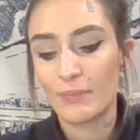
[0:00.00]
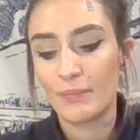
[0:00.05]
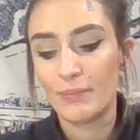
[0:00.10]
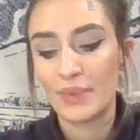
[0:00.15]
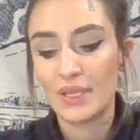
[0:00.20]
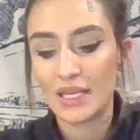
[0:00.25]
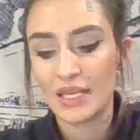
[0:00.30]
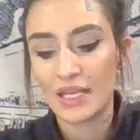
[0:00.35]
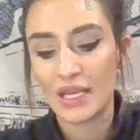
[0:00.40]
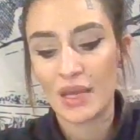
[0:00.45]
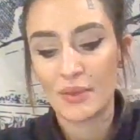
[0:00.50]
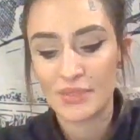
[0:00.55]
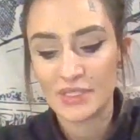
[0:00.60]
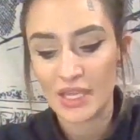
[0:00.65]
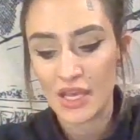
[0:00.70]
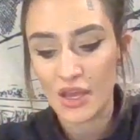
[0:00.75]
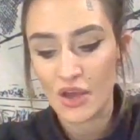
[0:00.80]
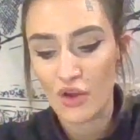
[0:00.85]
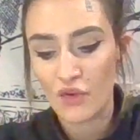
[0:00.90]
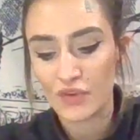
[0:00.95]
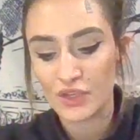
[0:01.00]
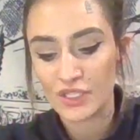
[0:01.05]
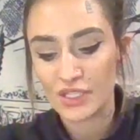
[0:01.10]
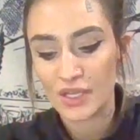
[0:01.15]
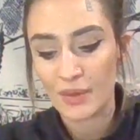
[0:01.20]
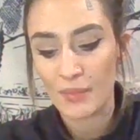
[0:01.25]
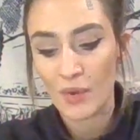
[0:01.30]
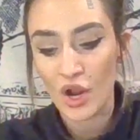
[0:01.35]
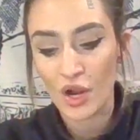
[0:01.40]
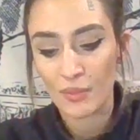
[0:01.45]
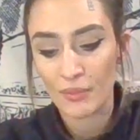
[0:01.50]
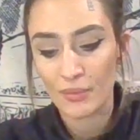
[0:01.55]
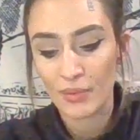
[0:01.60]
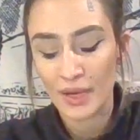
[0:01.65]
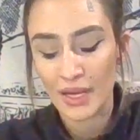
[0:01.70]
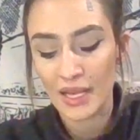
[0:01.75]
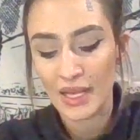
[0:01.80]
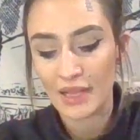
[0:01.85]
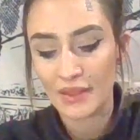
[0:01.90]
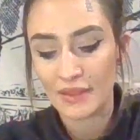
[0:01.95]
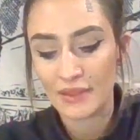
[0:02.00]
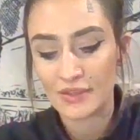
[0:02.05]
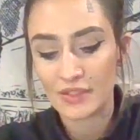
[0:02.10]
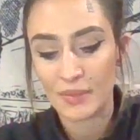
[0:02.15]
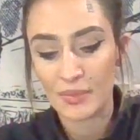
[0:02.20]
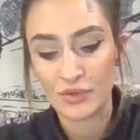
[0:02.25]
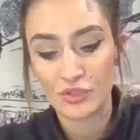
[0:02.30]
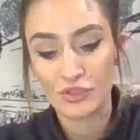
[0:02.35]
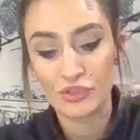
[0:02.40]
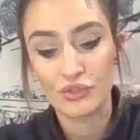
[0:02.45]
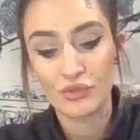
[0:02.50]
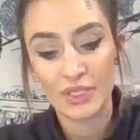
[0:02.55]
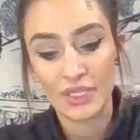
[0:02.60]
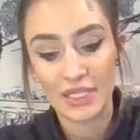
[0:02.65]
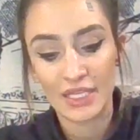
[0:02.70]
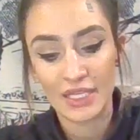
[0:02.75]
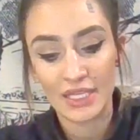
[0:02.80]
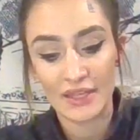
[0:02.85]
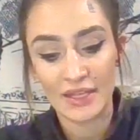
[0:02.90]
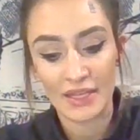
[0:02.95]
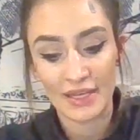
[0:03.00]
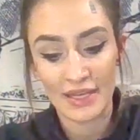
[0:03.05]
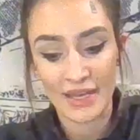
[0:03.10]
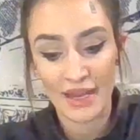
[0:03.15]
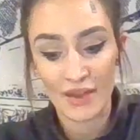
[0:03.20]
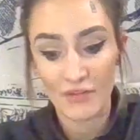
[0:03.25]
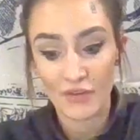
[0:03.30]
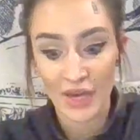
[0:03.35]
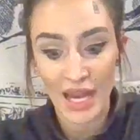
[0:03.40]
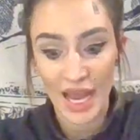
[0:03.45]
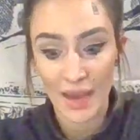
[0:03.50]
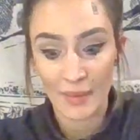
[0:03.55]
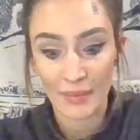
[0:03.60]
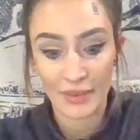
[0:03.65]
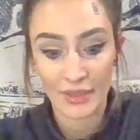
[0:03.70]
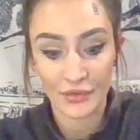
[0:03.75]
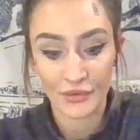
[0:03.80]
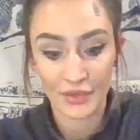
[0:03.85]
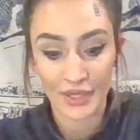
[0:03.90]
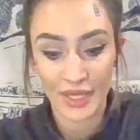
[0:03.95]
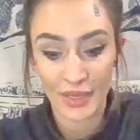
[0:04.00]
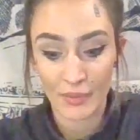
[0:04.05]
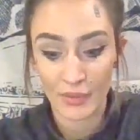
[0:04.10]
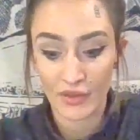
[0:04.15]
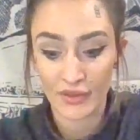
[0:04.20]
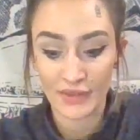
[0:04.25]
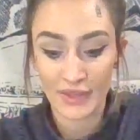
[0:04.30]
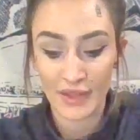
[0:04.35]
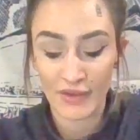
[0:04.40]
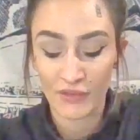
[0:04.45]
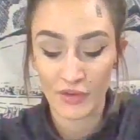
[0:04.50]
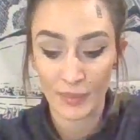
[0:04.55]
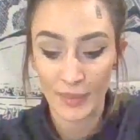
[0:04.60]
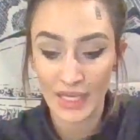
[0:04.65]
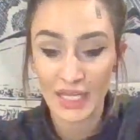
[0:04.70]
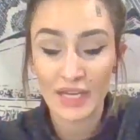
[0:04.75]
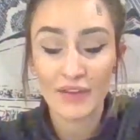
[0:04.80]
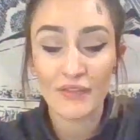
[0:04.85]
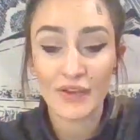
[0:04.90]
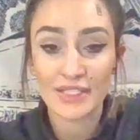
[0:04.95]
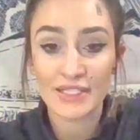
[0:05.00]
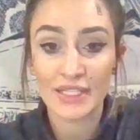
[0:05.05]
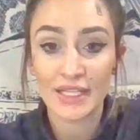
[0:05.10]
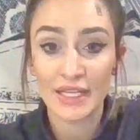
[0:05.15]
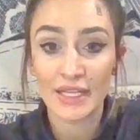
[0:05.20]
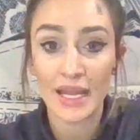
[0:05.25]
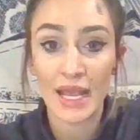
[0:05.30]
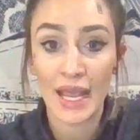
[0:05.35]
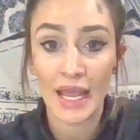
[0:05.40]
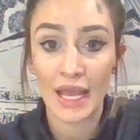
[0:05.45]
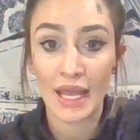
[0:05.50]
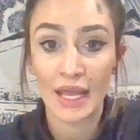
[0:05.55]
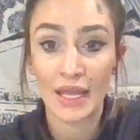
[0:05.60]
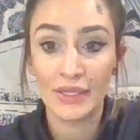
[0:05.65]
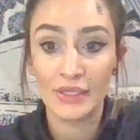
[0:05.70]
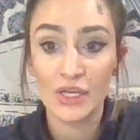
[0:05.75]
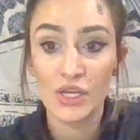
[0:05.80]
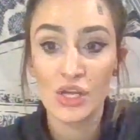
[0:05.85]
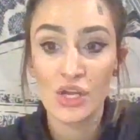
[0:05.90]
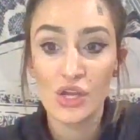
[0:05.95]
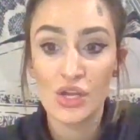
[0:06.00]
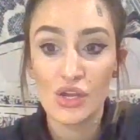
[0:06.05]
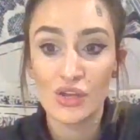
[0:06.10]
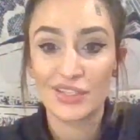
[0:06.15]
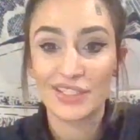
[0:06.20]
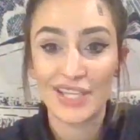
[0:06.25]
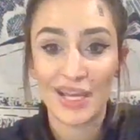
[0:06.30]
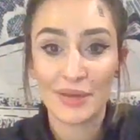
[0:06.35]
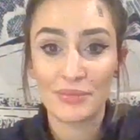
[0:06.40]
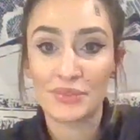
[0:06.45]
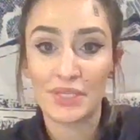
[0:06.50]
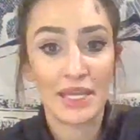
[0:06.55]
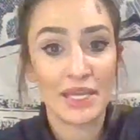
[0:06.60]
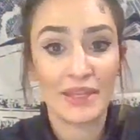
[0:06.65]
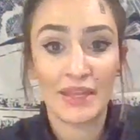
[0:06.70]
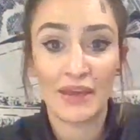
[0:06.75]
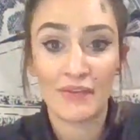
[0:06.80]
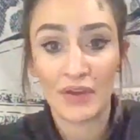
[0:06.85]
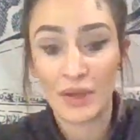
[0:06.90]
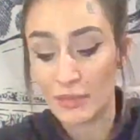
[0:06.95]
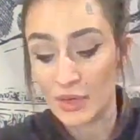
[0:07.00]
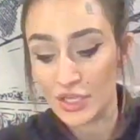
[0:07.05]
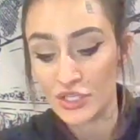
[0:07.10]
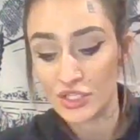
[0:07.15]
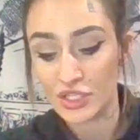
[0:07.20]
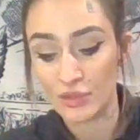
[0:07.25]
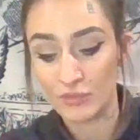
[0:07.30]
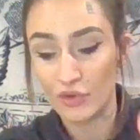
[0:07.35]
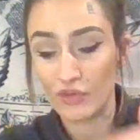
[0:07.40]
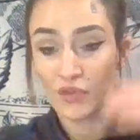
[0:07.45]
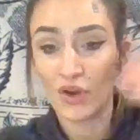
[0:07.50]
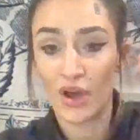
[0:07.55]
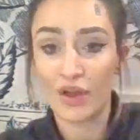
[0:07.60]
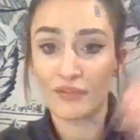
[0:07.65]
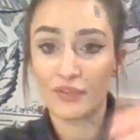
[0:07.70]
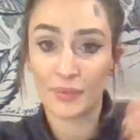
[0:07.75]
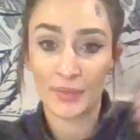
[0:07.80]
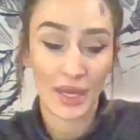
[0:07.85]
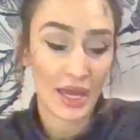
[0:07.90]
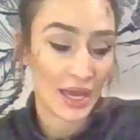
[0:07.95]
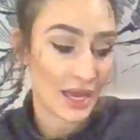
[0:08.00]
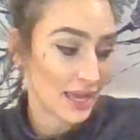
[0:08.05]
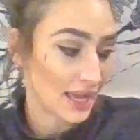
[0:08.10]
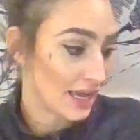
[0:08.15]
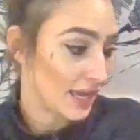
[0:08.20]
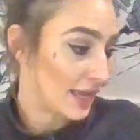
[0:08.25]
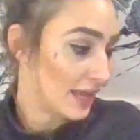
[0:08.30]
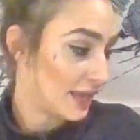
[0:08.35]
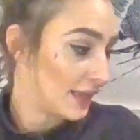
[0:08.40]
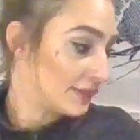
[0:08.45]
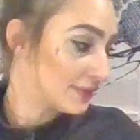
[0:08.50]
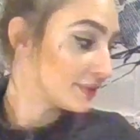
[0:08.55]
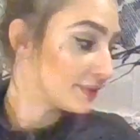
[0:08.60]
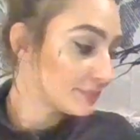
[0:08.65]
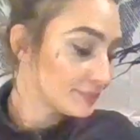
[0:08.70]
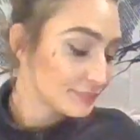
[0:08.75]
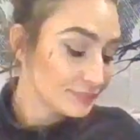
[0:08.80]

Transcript: being upset over some heartbreak, this opportunity that never happened or ne- never manifested, and stop staying in that vibration, move on from that, and